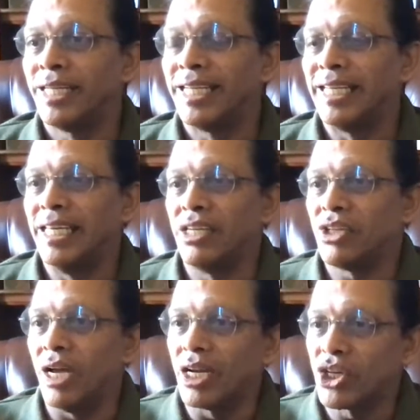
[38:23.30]
Each
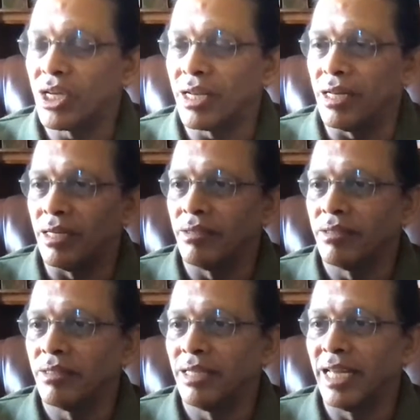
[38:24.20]
akshara,
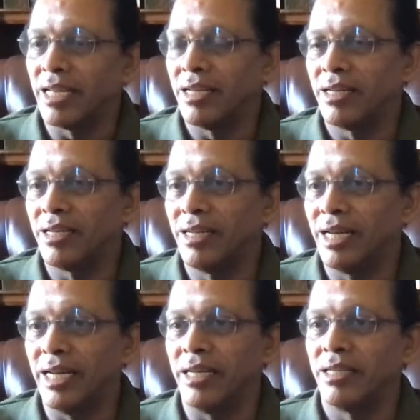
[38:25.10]
like
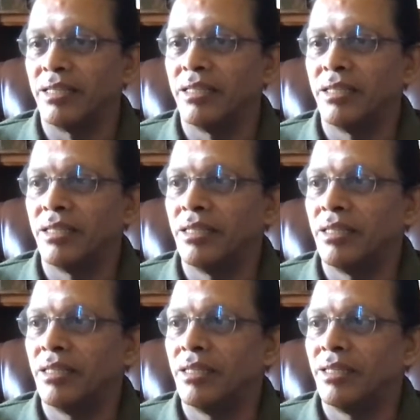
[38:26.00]
Ga,
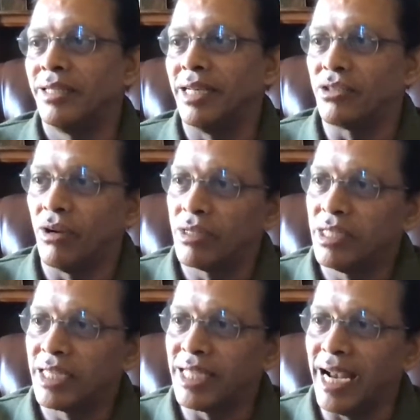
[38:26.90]
has got
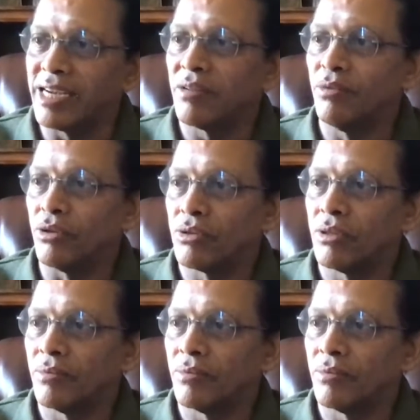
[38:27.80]
6 attributes.